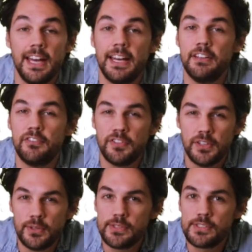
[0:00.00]
and
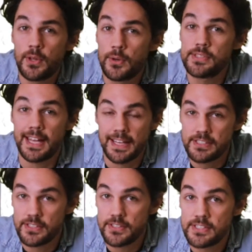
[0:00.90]
infuse those
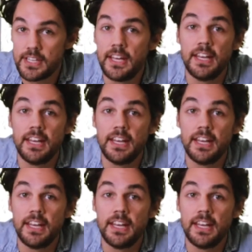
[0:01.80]
answers